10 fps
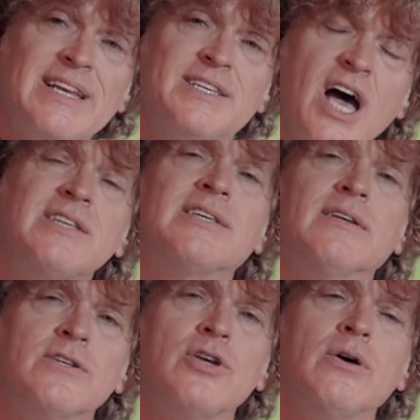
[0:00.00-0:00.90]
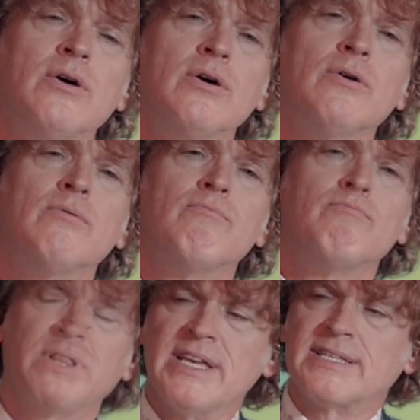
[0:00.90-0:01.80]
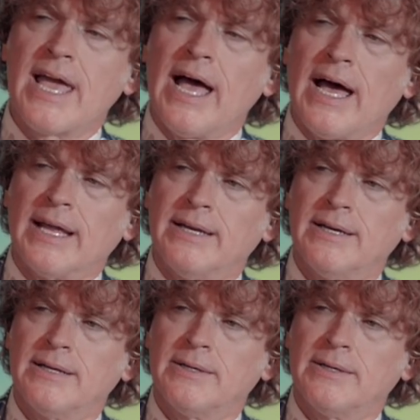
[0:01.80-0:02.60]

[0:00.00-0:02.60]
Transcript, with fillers: it doesn't please God